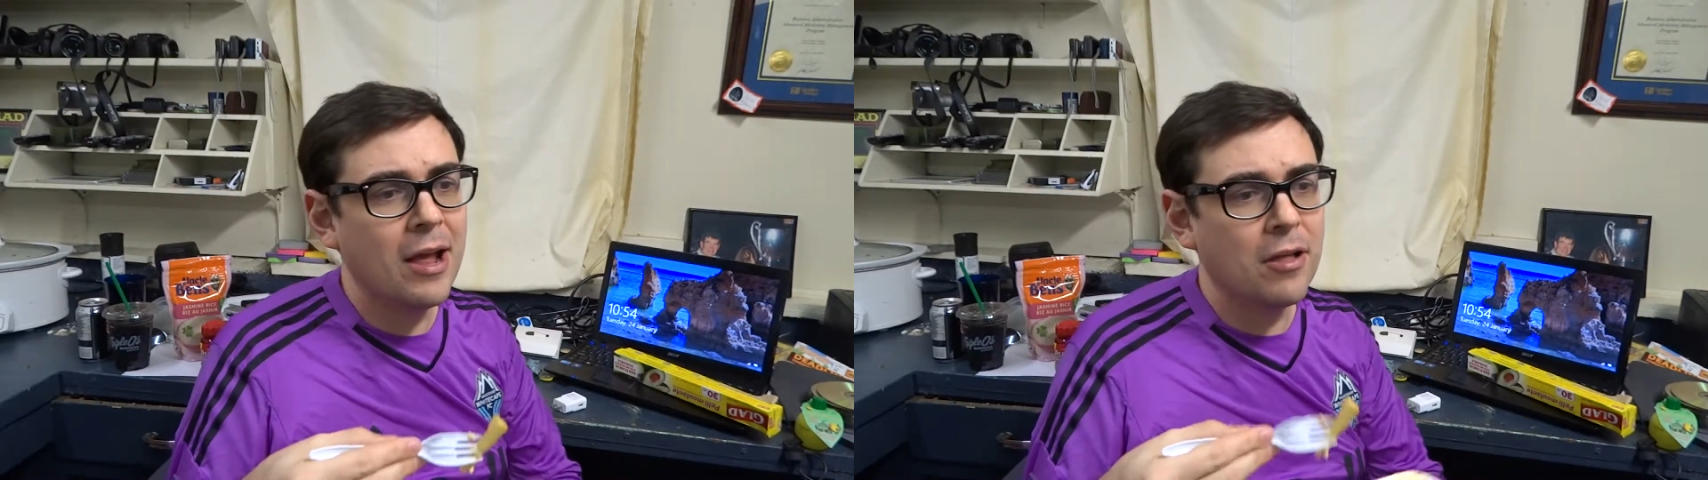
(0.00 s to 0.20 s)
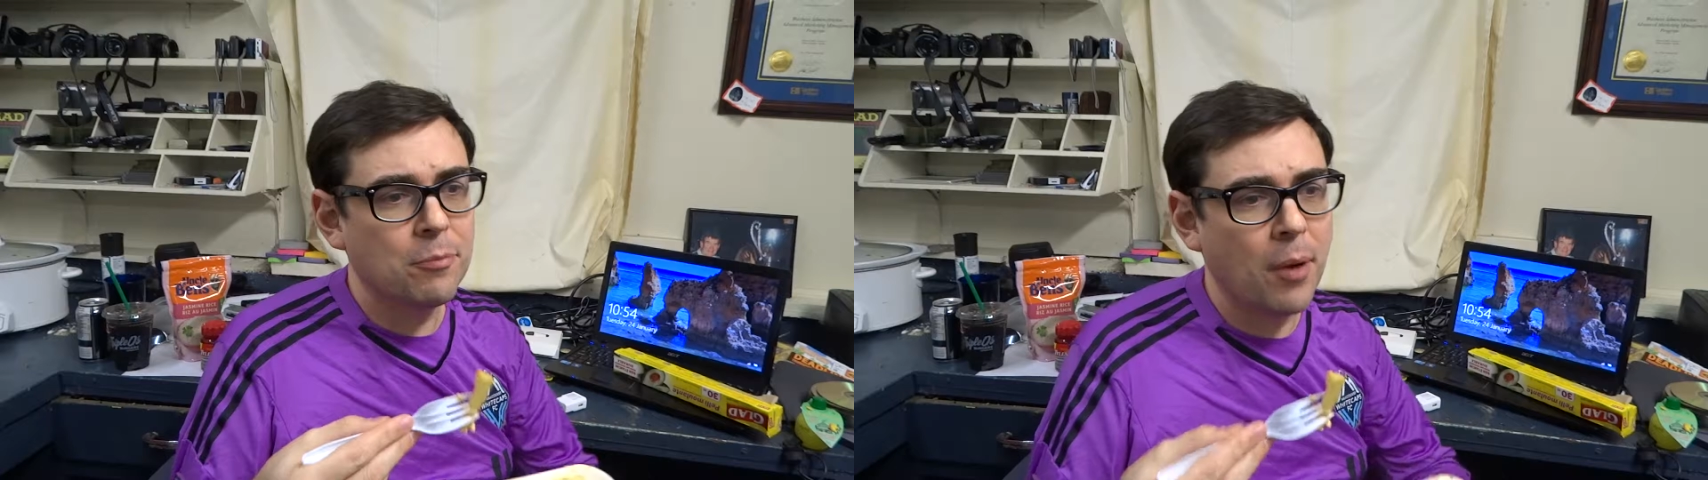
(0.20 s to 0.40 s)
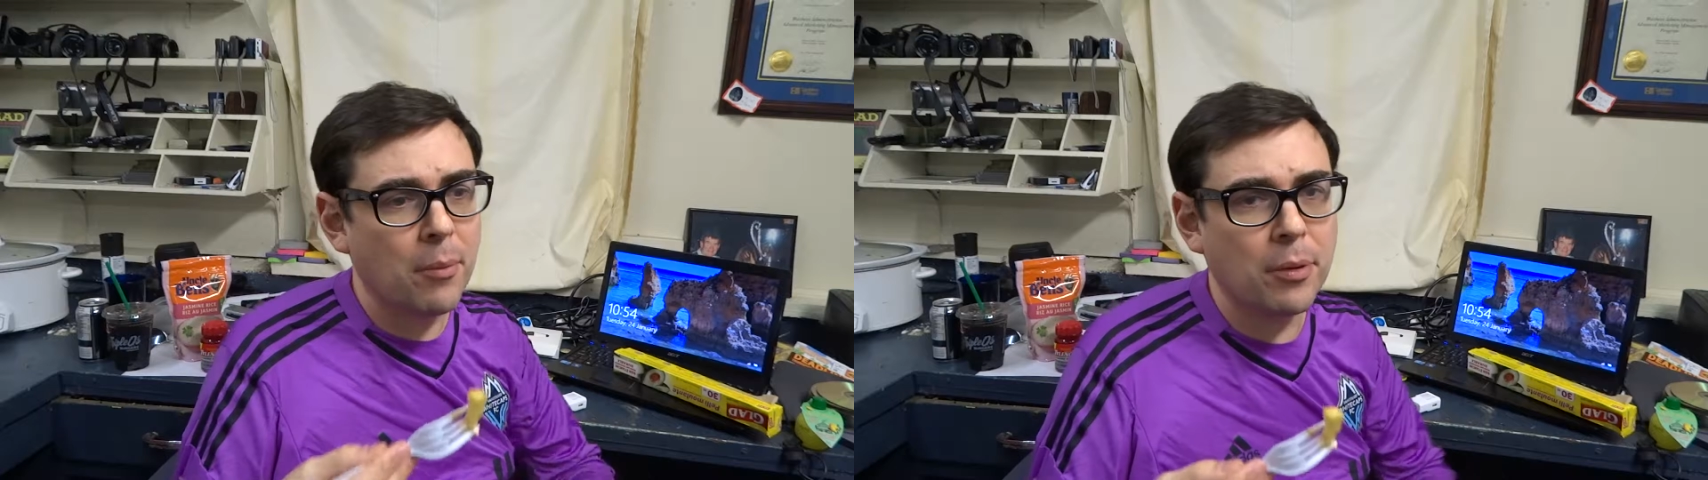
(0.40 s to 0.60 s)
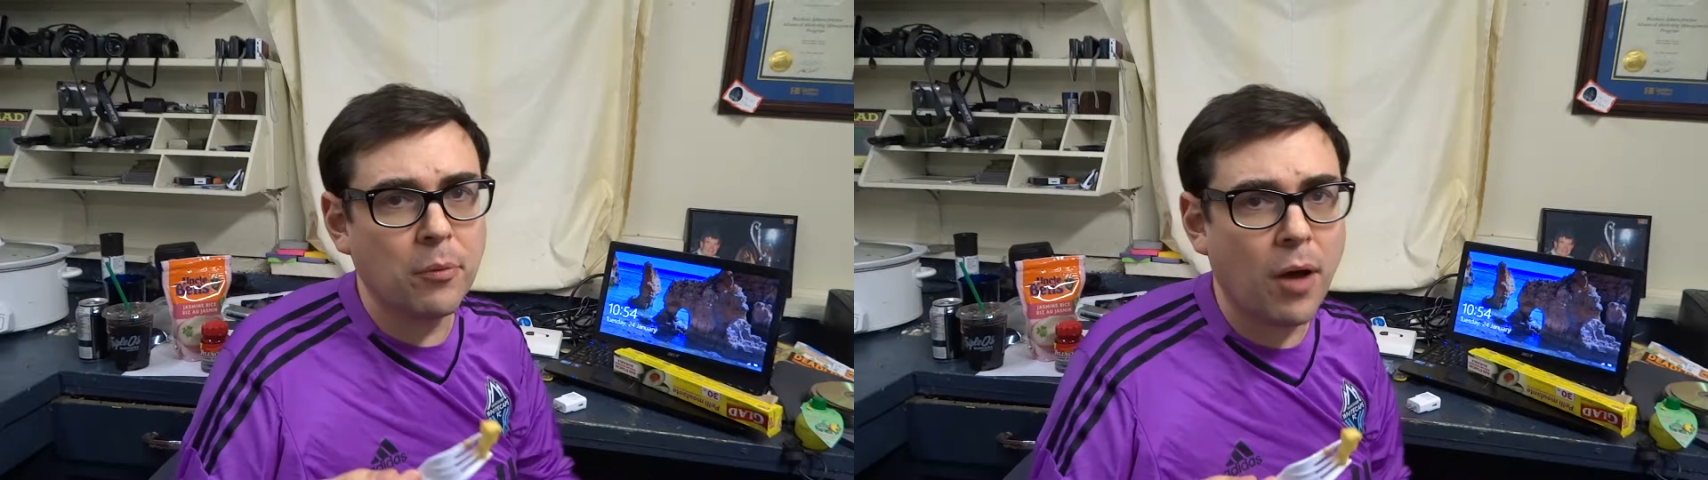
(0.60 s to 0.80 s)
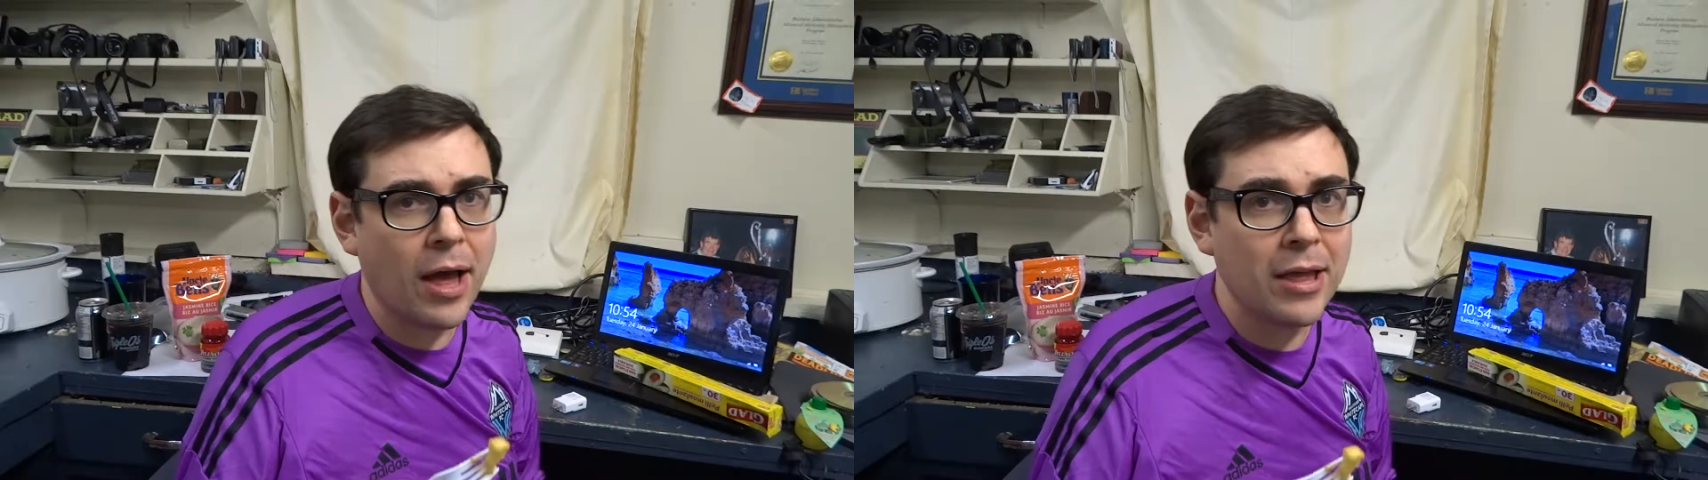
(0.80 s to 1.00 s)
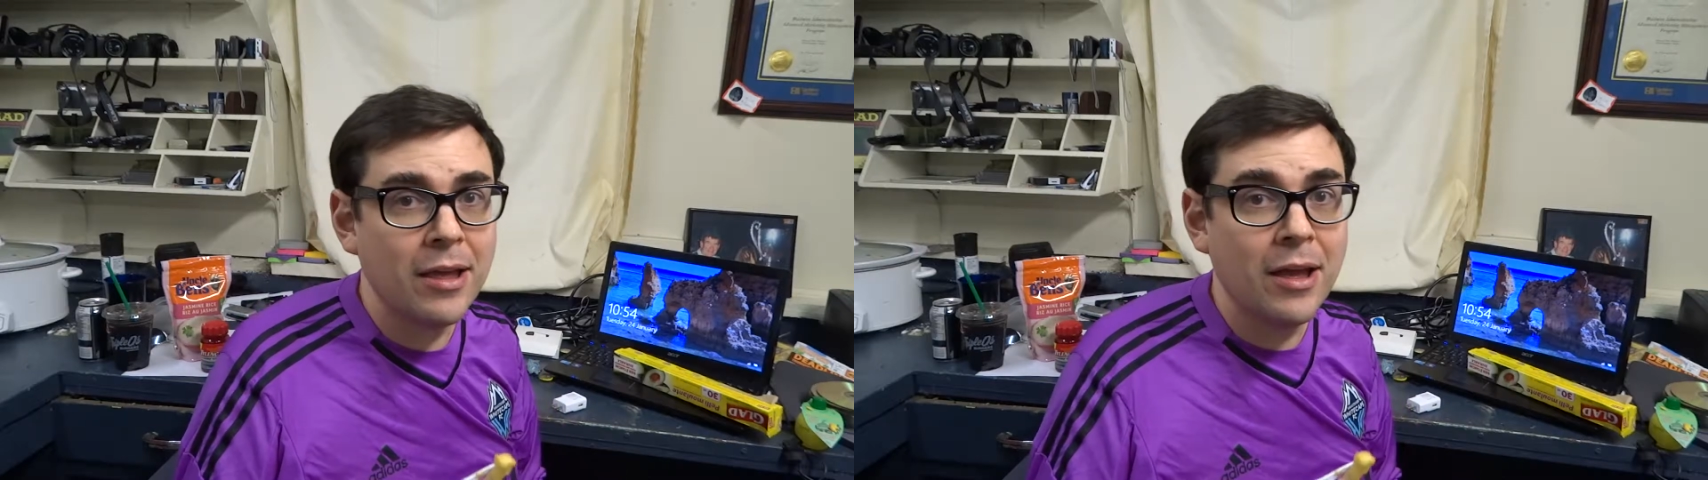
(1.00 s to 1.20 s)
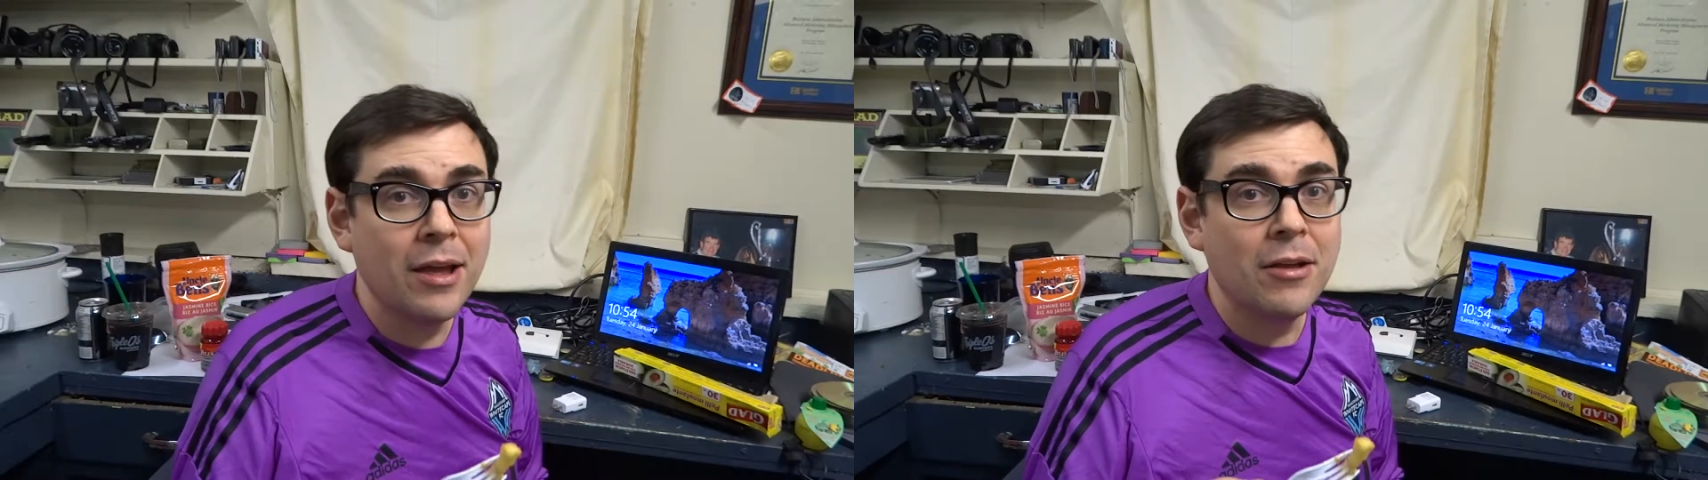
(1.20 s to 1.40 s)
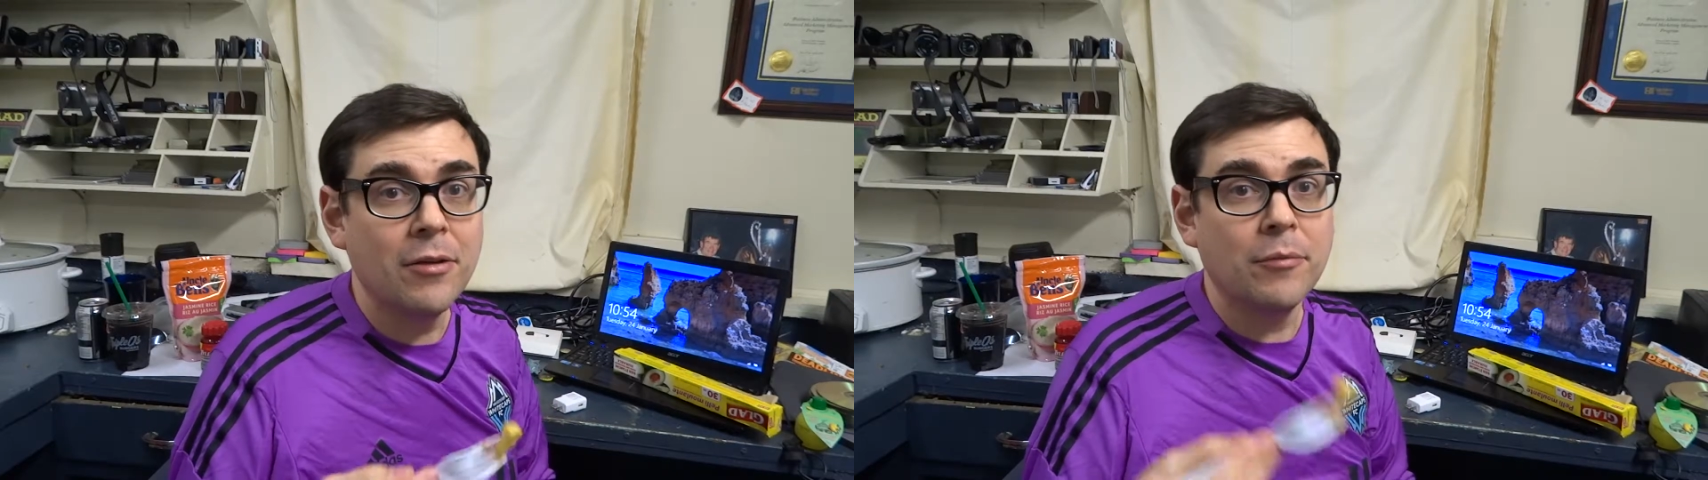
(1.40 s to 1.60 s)
It's probably why
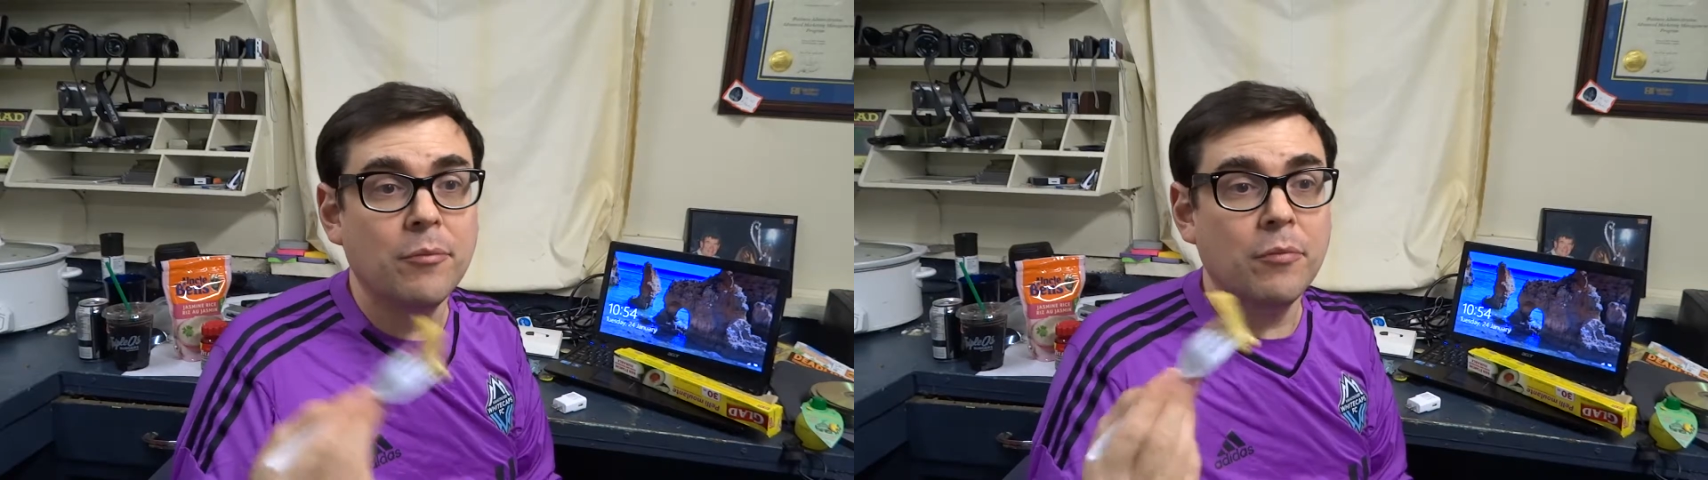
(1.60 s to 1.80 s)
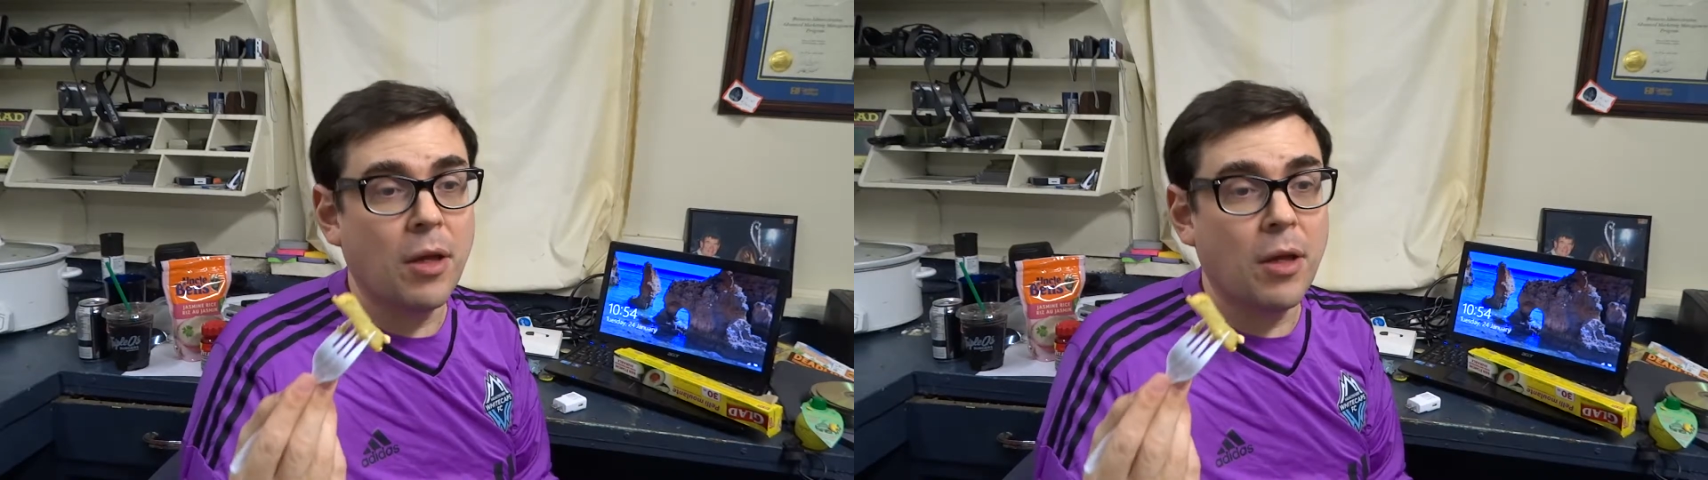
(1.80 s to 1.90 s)
a